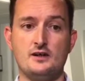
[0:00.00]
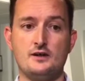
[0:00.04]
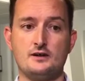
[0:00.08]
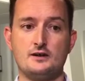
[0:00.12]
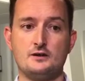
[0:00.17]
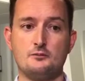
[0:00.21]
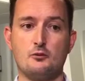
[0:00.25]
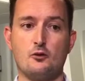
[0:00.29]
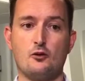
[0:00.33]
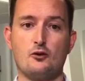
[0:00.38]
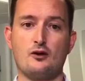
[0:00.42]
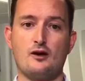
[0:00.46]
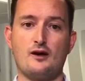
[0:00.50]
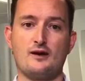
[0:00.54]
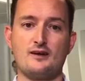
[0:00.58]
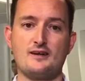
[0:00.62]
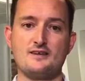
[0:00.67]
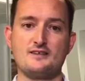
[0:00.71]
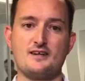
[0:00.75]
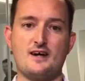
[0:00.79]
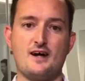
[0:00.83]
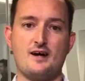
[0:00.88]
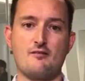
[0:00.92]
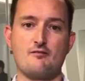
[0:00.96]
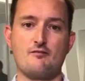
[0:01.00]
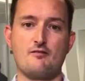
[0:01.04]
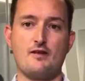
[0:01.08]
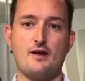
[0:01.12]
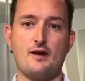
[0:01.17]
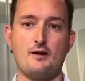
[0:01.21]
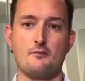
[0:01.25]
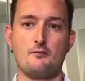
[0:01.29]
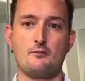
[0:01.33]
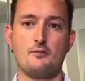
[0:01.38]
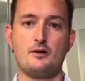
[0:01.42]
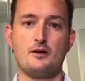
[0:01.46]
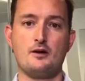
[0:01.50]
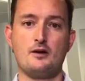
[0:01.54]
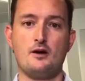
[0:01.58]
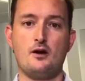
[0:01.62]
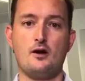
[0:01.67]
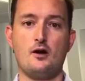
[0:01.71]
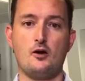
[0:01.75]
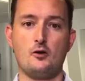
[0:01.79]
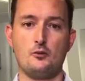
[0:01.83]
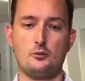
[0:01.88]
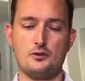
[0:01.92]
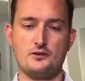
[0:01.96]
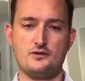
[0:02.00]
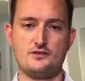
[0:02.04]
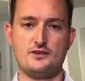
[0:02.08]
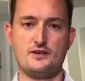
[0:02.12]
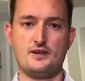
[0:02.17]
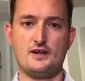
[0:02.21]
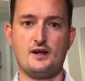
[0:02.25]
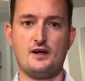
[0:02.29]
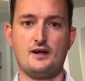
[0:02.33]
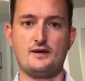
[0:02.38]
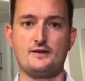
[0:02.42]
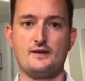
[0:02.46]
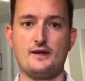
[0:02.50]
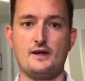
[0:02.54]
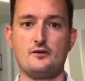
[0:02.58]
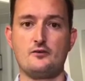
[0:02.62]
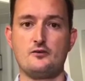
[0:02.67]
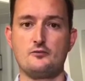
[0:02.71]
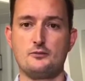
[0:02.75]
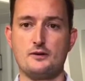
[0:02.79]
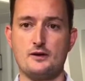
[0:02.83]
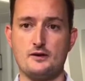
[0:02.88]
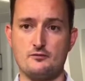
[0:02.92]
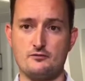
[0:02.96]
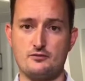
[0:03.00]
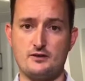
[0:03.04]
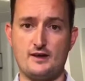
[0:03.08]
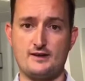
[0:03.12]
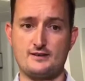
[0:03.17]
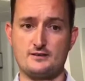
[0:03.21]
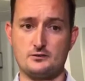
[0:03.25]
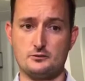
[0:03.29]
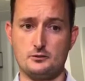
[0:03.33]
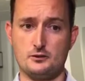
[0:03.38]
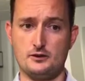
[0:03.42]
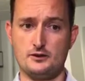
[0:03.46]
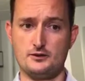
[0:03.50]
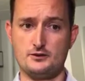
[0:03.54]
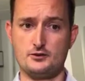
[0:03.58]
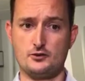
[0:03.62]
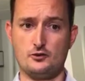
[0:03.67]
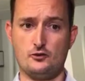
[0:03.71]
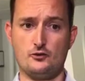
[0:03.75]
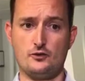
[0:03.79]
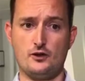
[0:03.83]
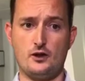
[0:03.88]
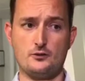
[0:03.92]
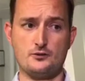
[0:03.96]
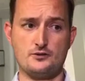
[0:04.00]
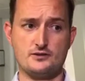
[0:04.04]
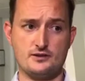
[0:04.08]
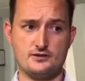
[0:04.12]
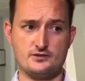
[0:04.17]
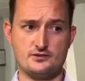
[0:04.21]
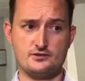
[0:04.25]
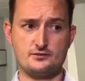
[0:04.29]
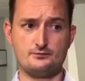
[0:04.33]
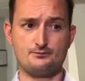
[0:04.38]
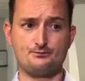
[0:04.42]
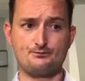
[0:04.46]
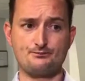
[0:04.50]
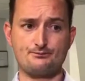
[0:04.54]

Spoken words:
you're more likely to have them open to the idea of being flexible at short notice.